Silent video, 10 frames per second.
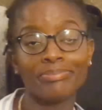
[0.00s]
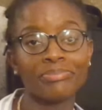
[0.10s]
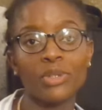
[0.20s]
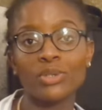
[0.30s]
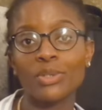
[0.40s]

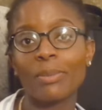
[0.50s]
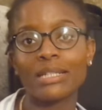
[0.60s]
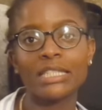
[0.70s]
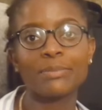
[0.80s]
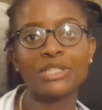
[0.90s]
Those are my
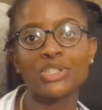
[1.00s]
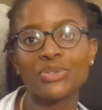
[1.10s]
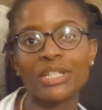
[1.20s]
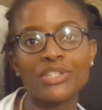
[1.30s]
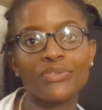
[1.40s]
tips and
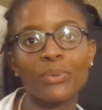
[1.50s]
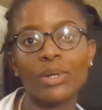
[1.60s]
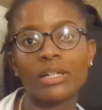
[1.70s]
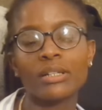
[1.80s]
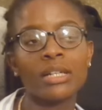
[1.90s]
tricks
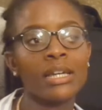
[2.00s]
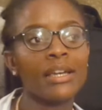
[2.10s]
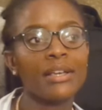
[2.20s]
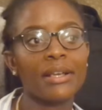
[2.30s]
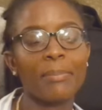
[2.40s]
for
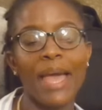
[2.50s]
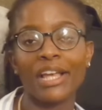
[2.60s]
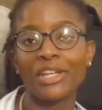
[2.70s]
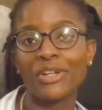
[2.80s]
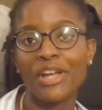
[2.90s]

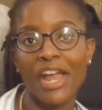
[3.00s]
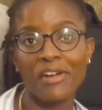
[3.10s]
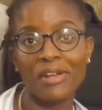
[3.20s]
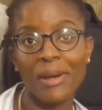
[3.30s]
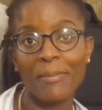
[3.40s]
packing your
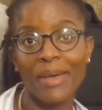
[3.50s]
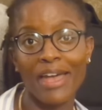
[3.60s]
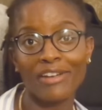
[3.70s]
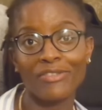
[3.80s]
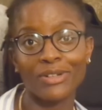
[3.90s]
carry-on
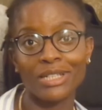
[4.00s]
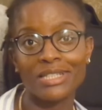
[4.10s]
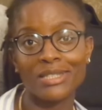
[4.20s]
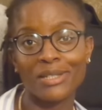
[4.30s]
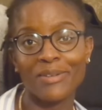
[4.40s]
bag for an
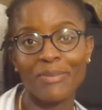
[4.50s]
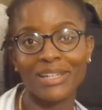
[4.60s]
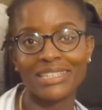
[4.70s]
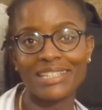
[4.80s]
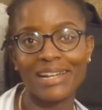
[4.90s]
extended amount
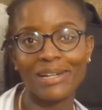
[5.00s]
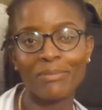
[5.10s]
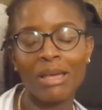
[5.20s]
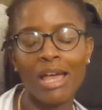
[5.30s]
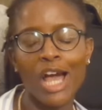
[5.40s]
of time.
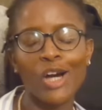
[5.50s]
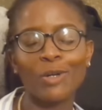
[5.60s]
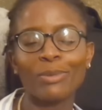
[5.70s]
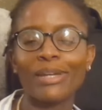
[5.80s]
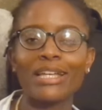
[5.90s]
I
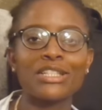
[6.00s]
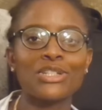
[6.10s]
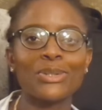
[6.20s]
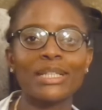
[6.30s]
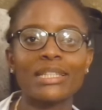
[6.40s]
hope you guys
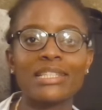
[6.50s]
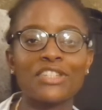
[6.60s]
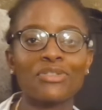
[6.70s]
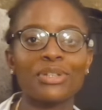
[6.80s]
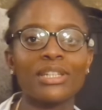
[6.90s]
enjoyed this.
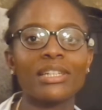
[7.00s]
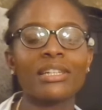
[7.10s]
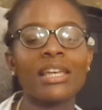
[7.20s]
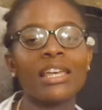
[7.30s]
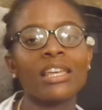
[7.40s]
If you did,
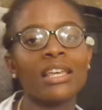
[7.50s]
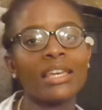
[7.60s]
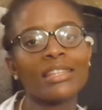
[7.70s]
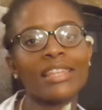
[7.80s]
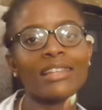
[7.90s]

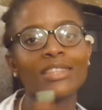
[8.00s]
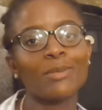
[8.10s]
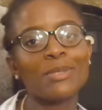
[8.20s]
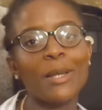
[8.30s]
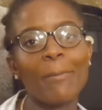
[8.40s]
hit that
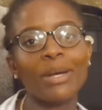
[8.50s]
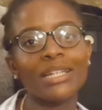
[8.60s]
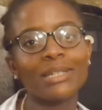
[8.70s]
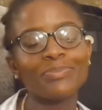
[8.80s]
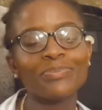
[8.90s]
thumbs up
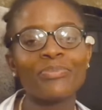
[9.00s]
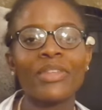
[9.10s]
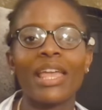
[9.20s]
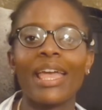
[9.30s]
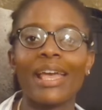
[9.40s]
button.
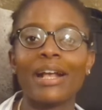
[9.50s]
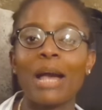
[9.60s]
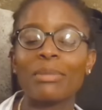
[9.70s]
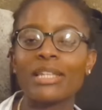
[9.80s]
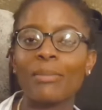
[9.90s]
And
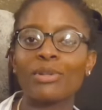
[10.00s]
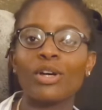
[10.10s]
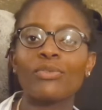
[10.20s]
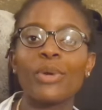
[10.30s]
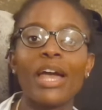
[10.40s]
comment down
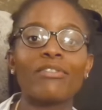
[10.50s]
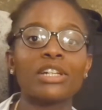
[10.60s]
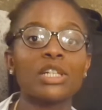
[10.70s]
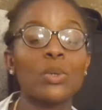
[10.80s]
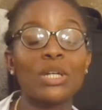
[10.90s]
below if you have
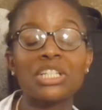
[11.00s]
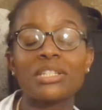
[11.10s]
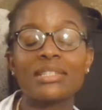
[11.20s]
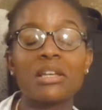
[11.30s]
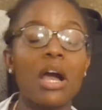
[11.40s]
any
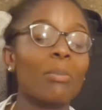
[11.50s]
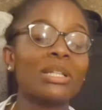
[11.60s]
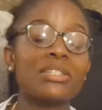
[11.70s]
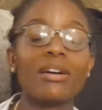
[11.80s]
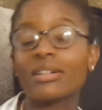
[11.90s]
questions,
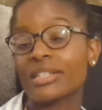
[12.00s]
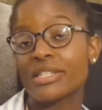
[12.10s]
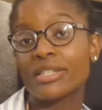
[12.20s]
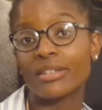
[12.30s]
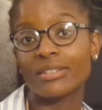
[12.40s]
comments, or
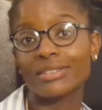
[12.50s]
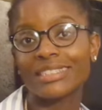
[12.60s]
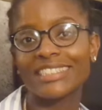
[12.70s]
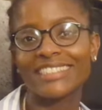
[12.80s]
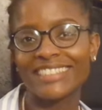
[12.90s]

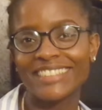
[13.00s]
concerns.